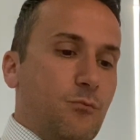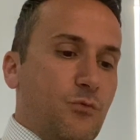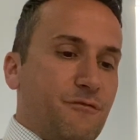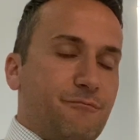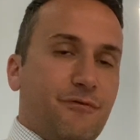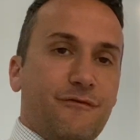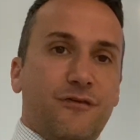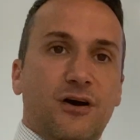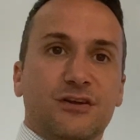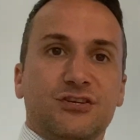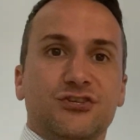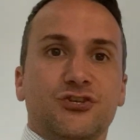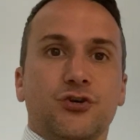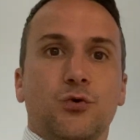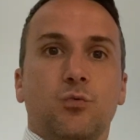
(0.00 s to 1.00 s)
We've
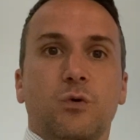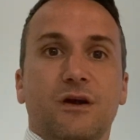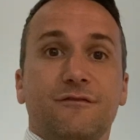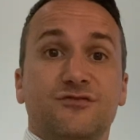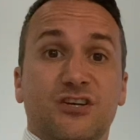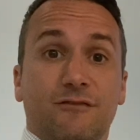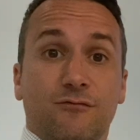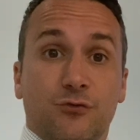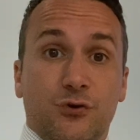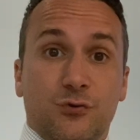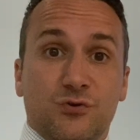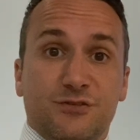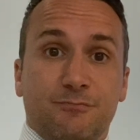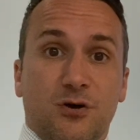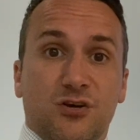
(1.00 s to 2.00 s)
provided you with general
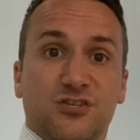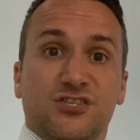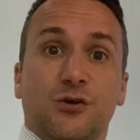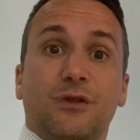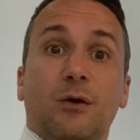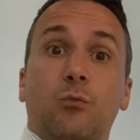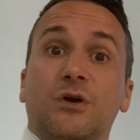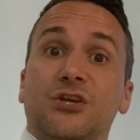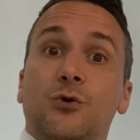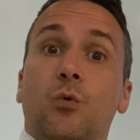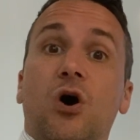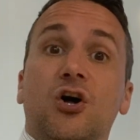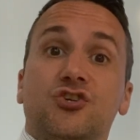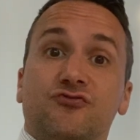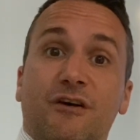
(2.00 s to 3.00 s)
use masks so that when you
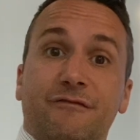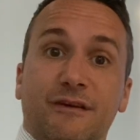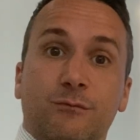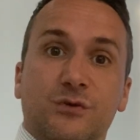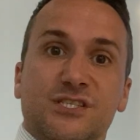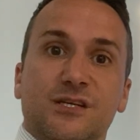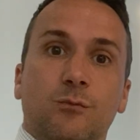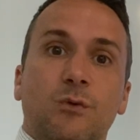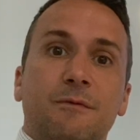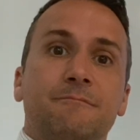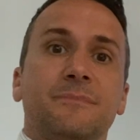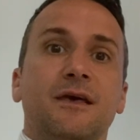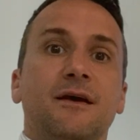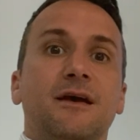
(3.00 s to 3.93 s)
are traveling with someone,